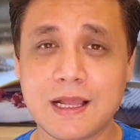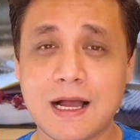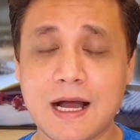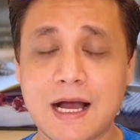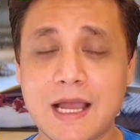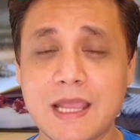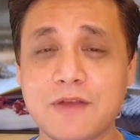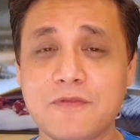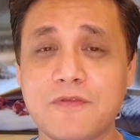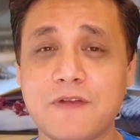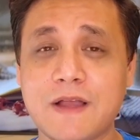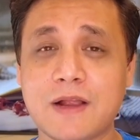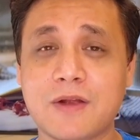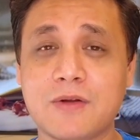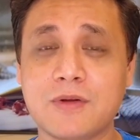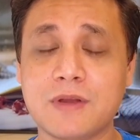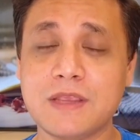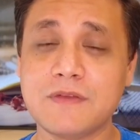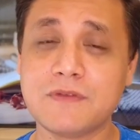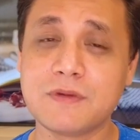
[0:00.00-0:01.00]
I, in fact,
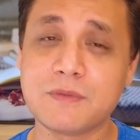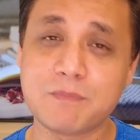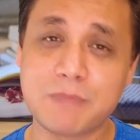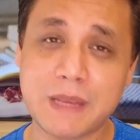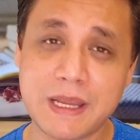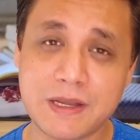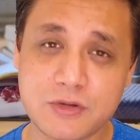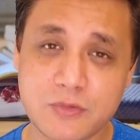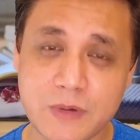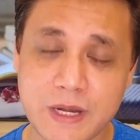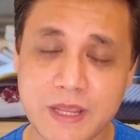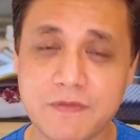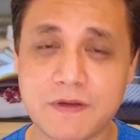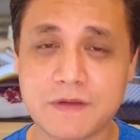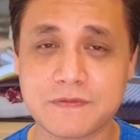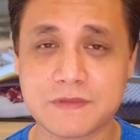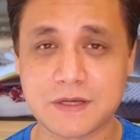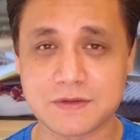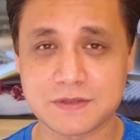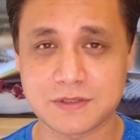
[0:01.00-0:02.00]
could even pay
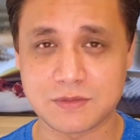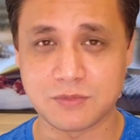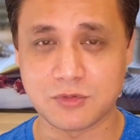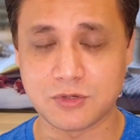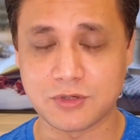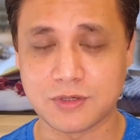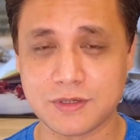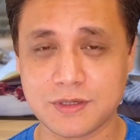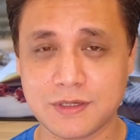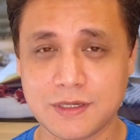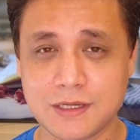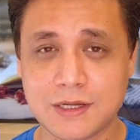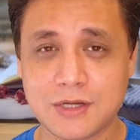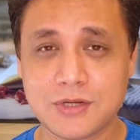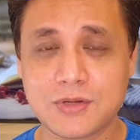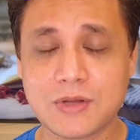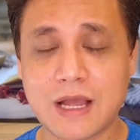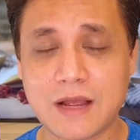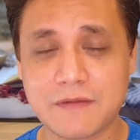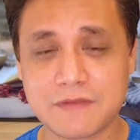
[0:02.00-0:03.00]
25,000 more
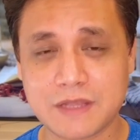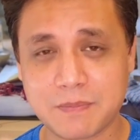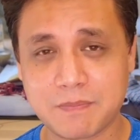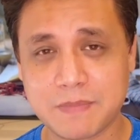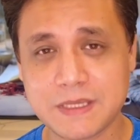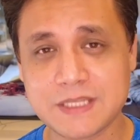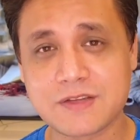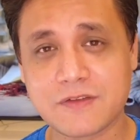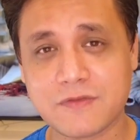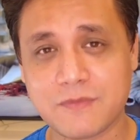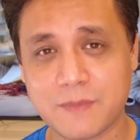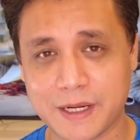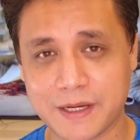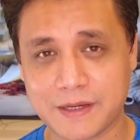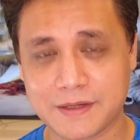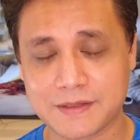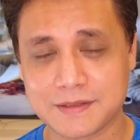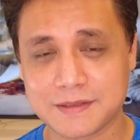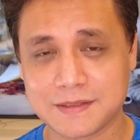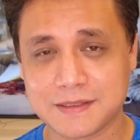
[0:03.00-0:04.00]
to have that peace of mind.